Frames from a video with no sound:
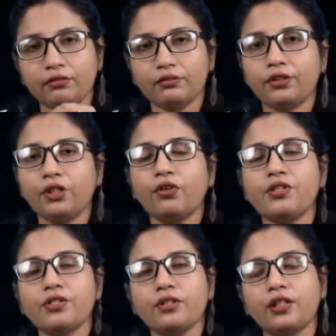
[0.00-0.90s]

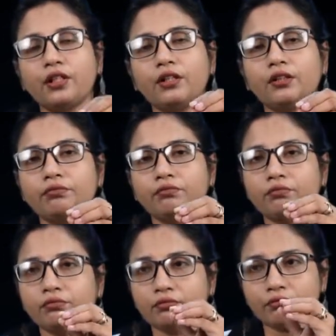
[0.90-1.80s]
request the
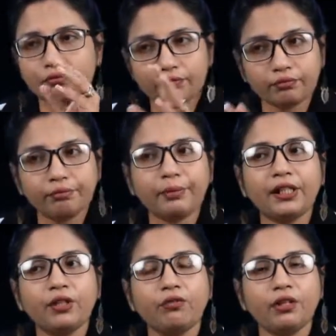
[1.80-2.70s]

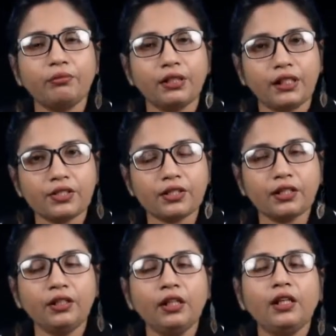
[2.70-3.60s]
particular
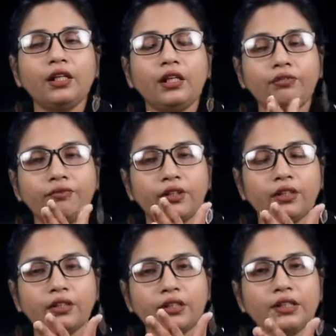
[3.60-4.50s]
minister
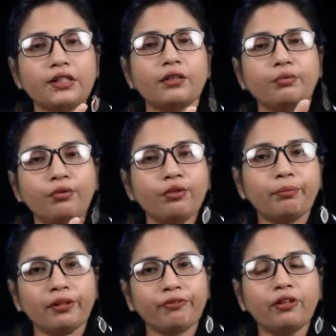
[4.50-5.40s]
if he is a poor
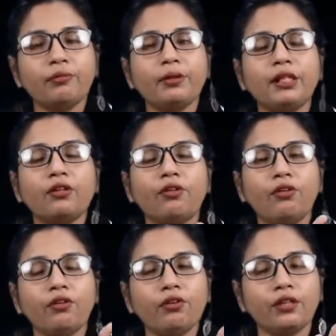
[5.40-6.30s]
performer
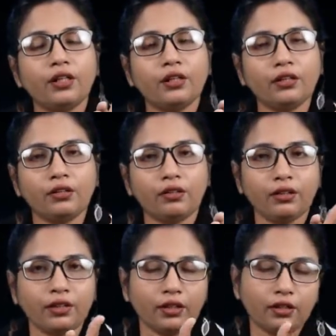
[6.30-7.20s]
or
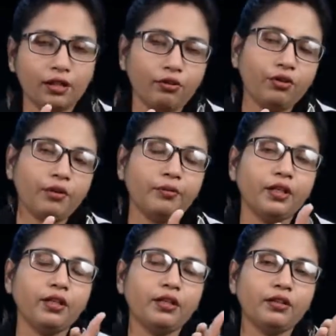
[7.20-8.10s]
on the ground of
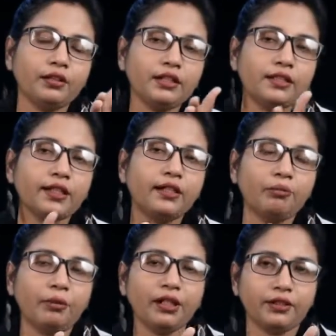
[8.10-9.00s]
the
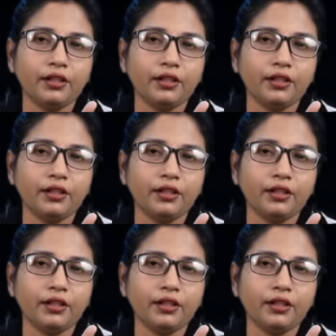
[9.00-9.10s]
disagreement